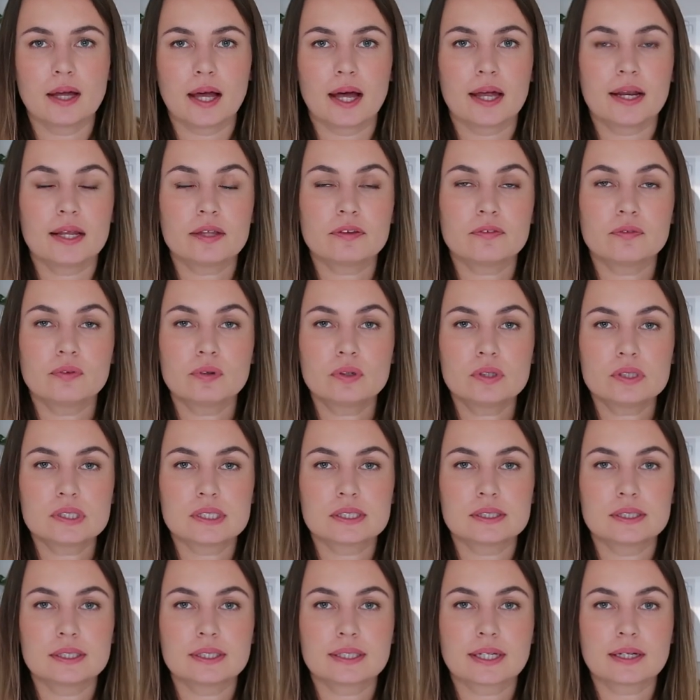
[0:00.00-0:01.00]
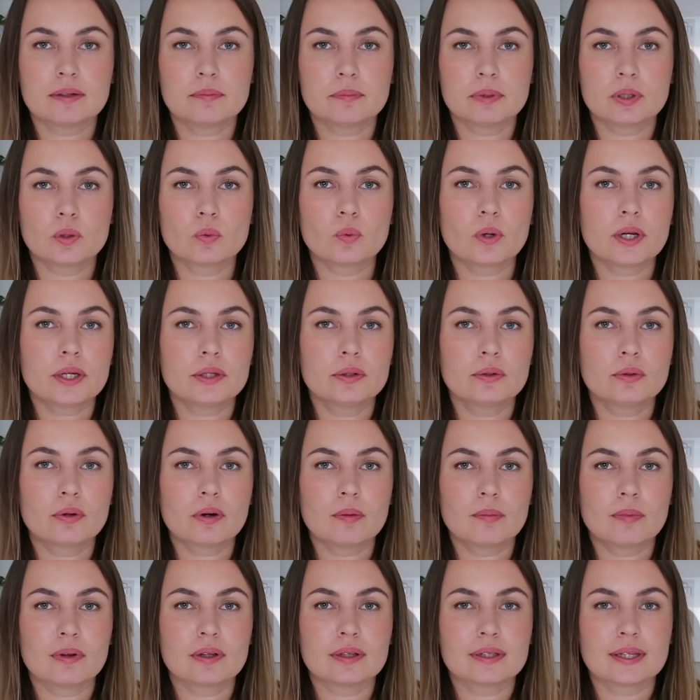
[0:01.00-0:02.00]
And at first it can be quite
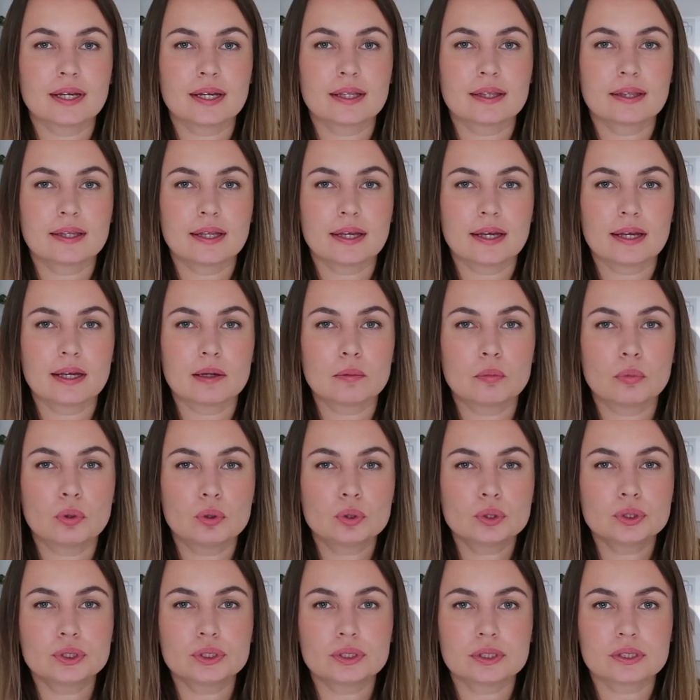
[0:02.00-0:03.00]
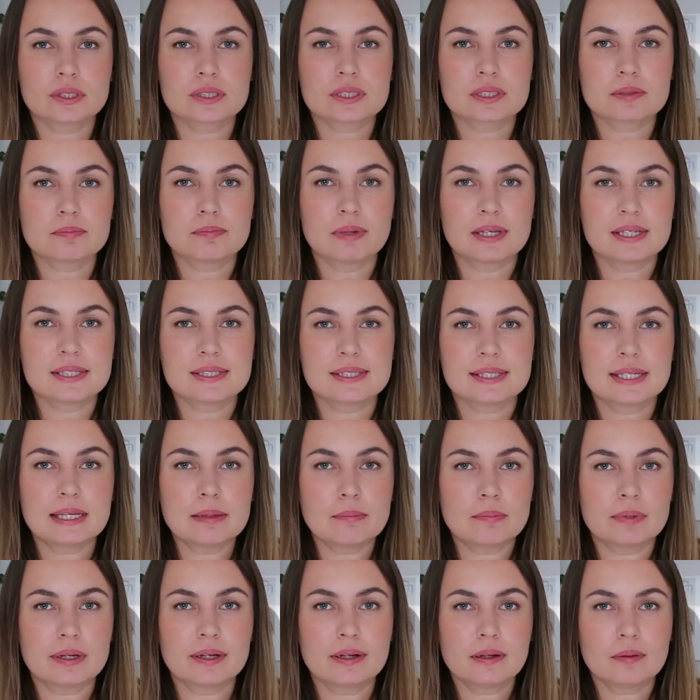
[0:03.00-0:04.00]
normal that the emotions may
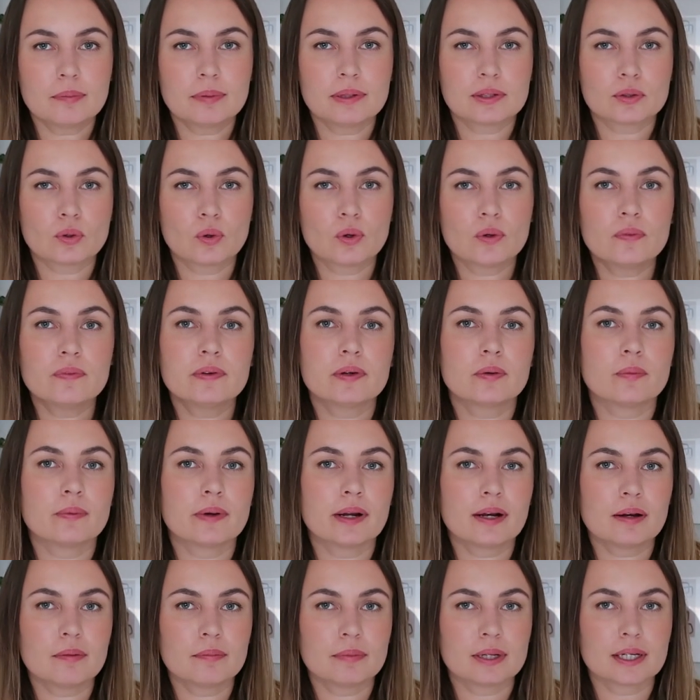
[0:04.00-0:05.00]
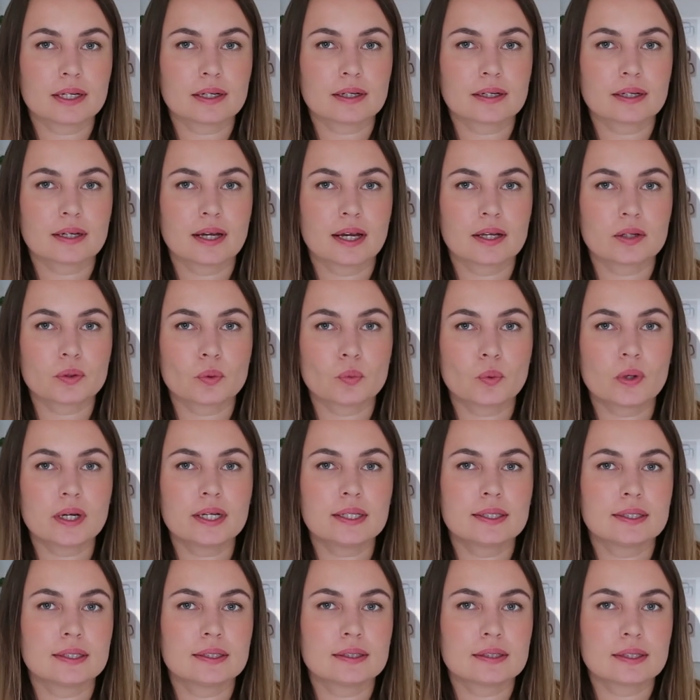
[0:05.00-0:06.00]
seem a little bit overwhelming and
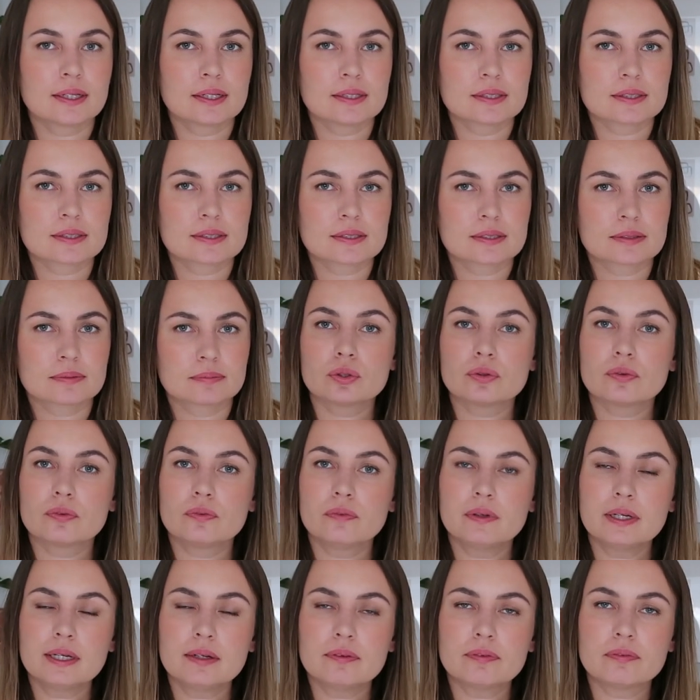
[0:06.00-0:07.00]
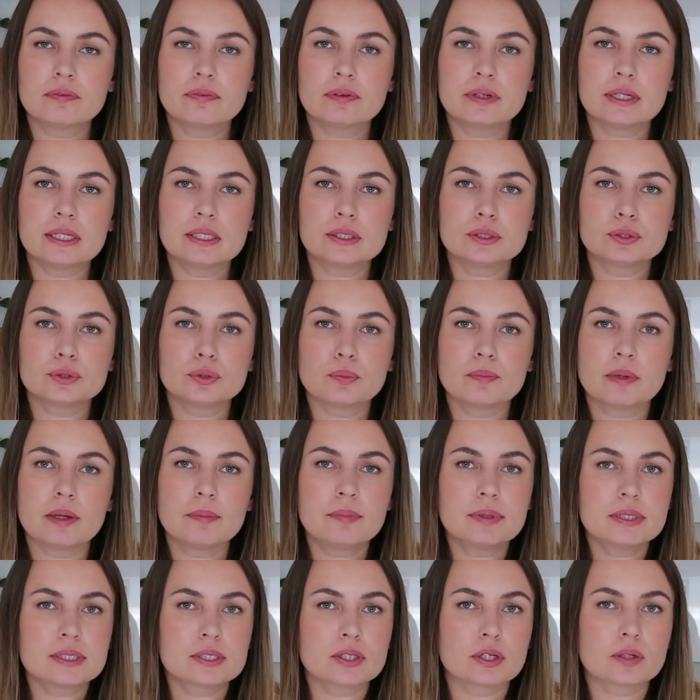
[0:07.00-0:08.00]
quite intense. So feel free to
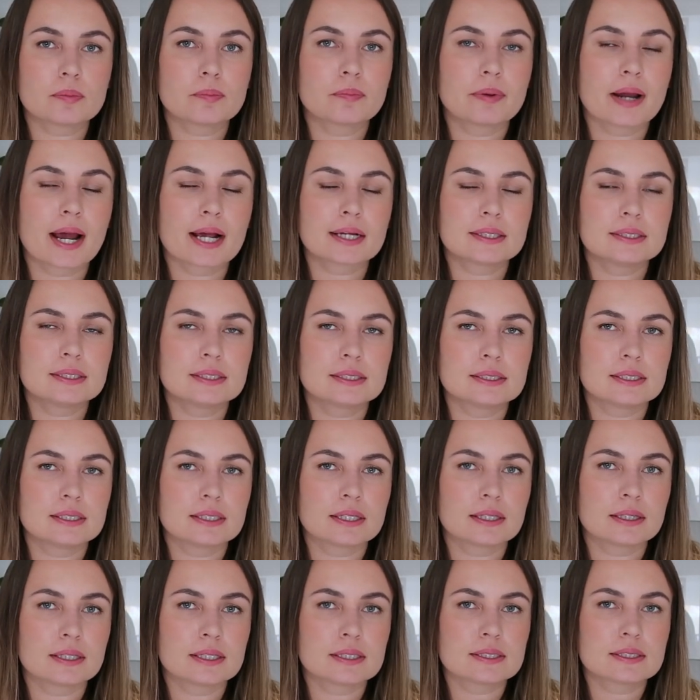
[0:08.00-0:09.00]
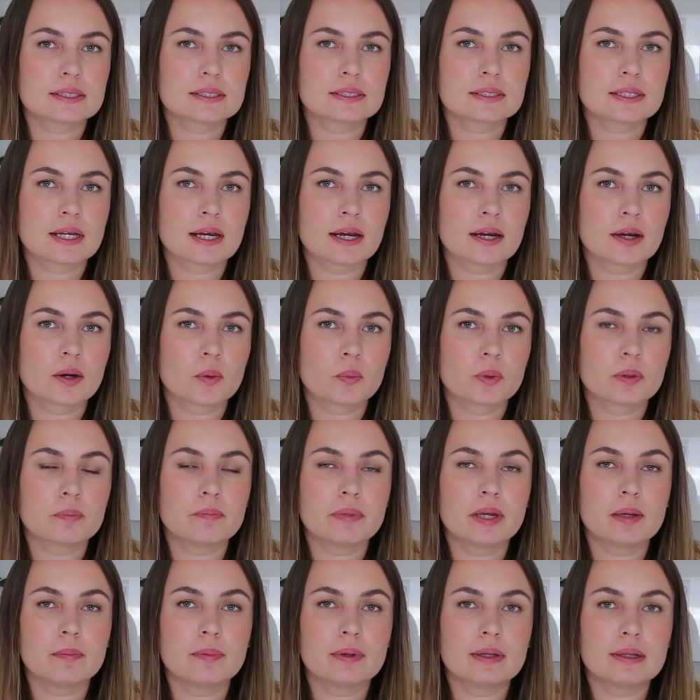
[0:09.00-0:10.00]
maybe start practicing this uh, with
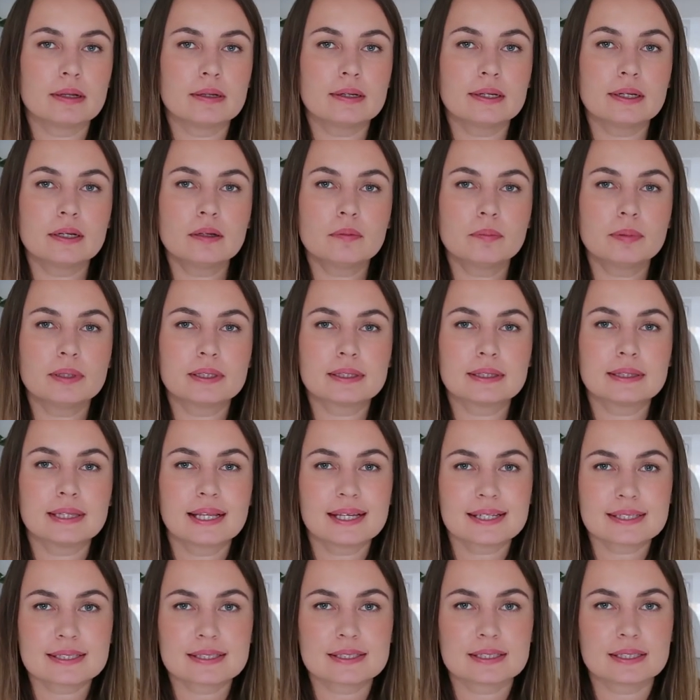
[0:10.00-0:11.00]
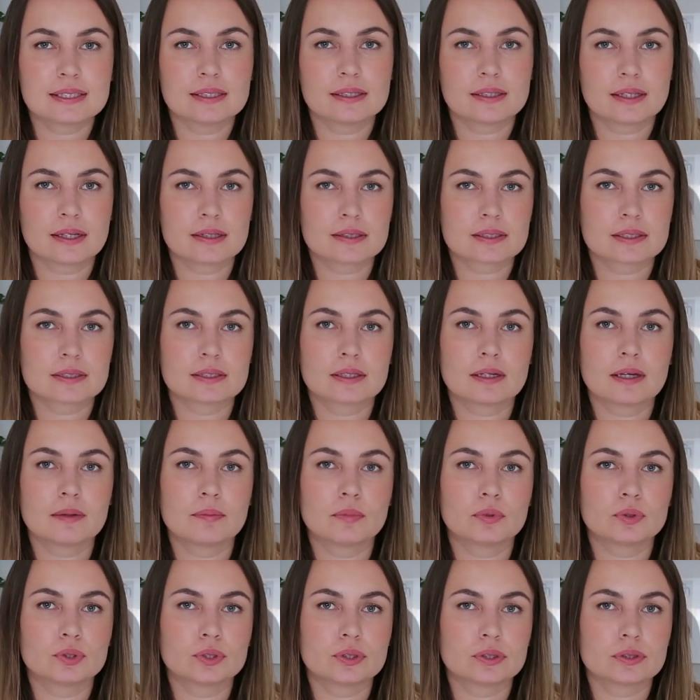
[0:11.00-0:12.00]
maybe a little bit less intense
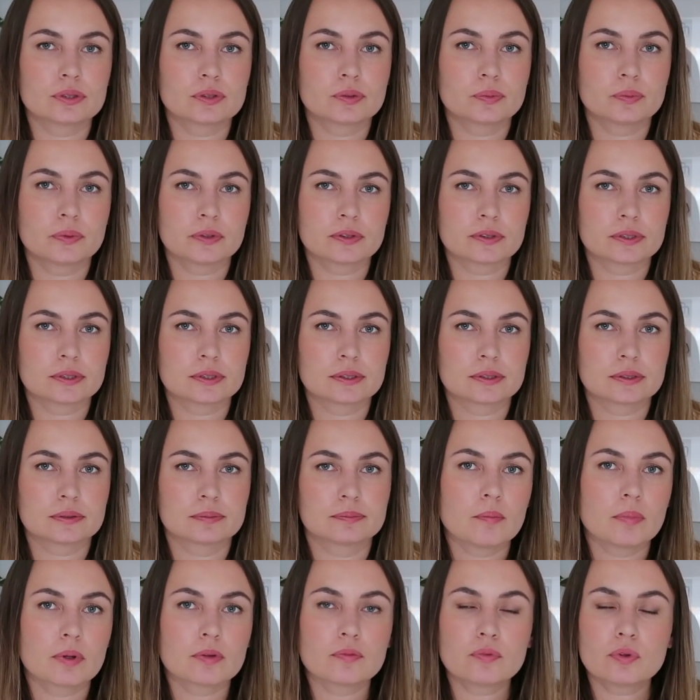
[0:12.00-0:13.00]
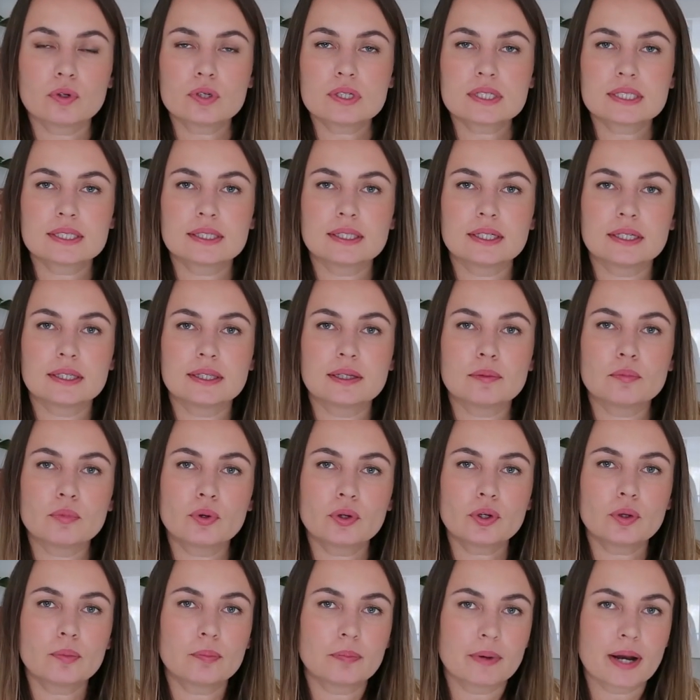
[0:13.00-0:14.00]
emotions first. But firstly, the
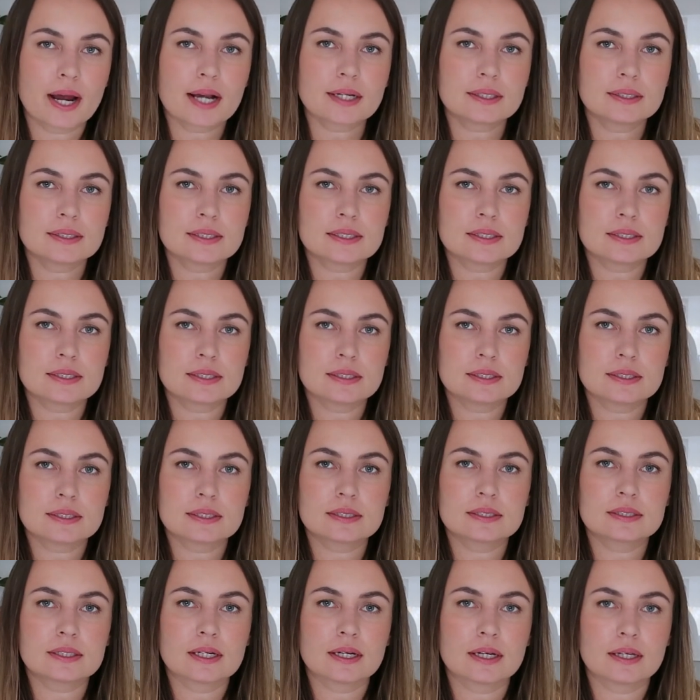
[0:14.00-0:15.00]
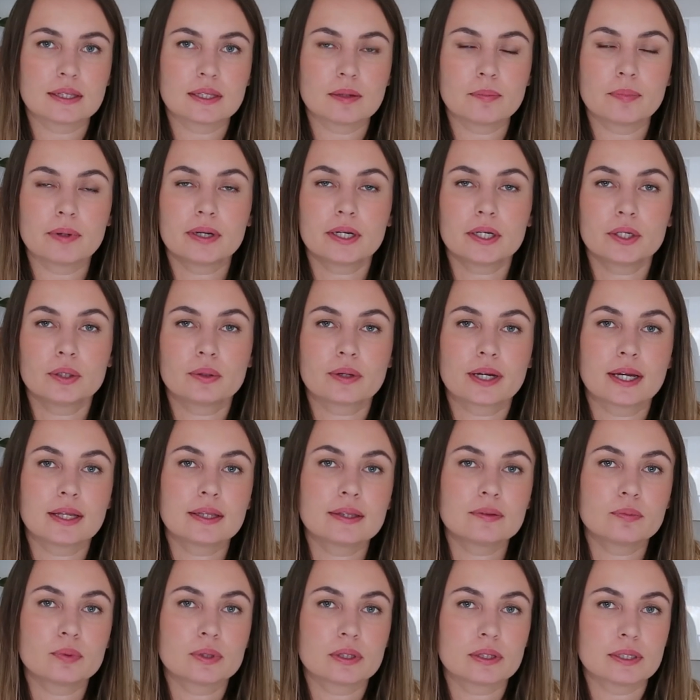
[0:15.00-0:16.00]
more you practice this, uh, the better you
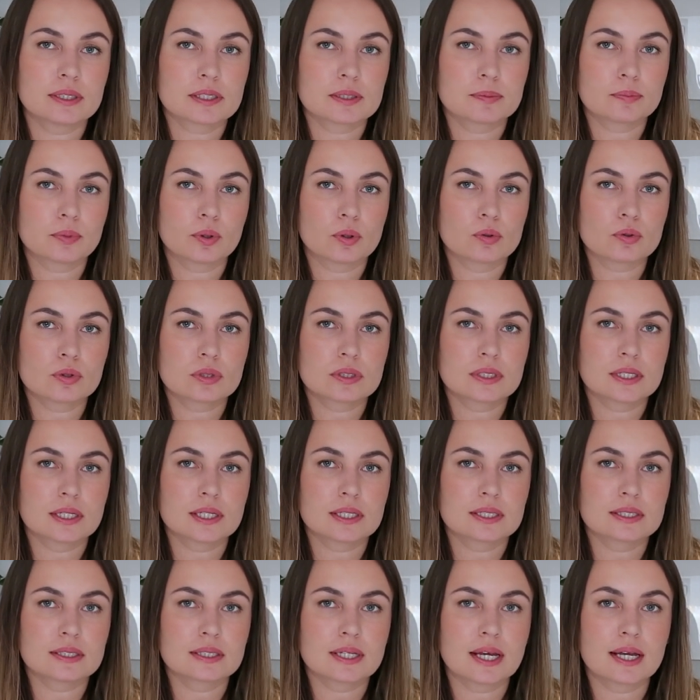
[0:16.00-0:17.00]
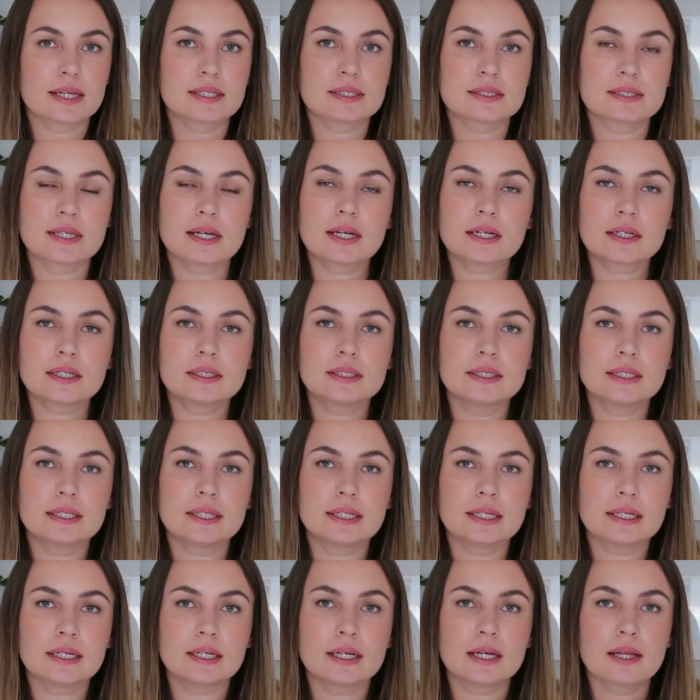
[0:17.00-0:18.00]
get with this process. And
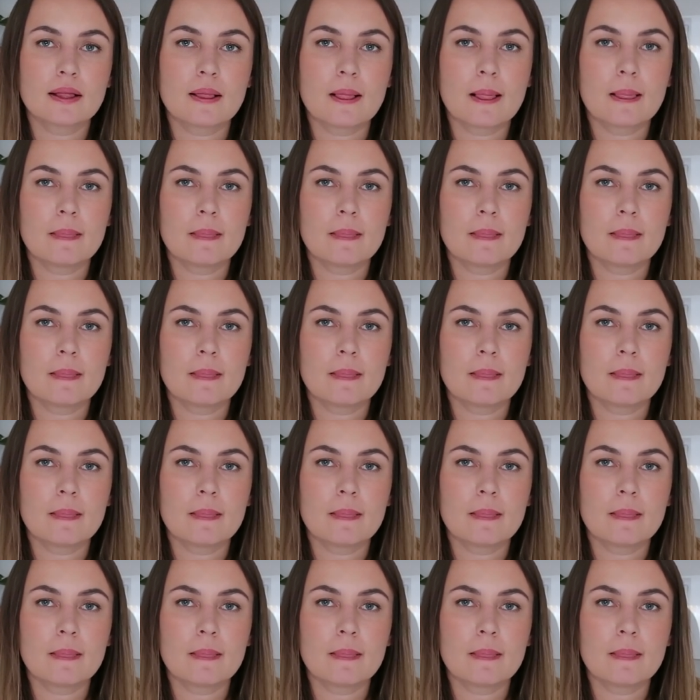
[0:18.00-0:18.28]
secondly,